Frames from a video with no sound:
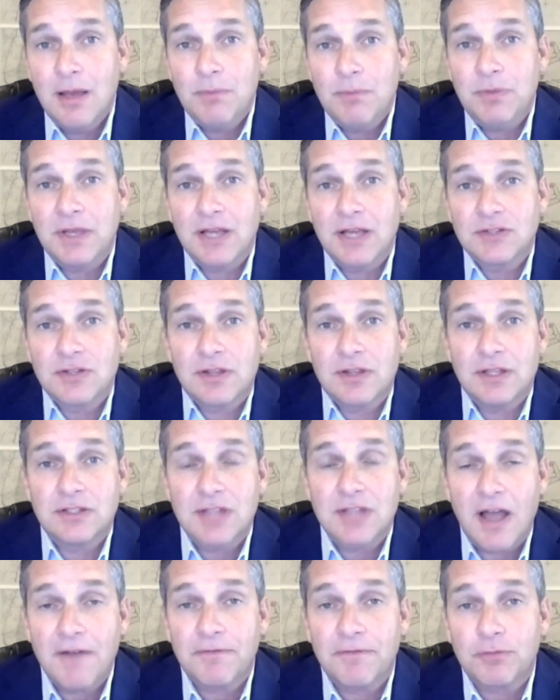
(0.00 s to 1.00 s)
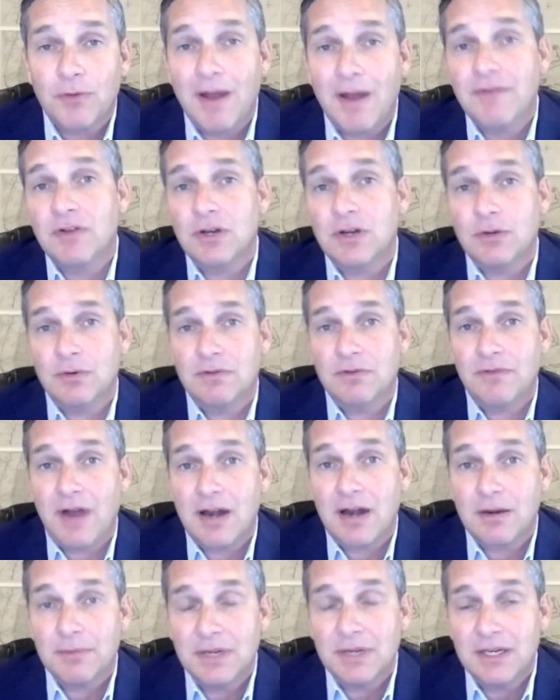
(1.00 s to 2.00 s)
because of the tough revenue
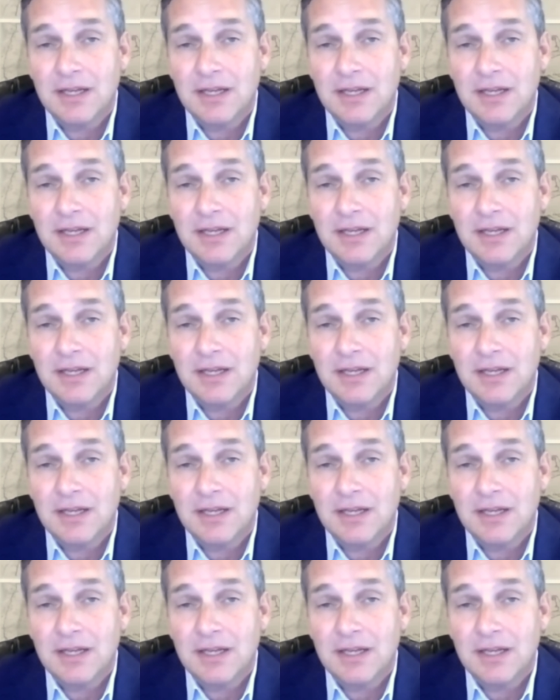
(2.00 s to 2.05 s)
environment.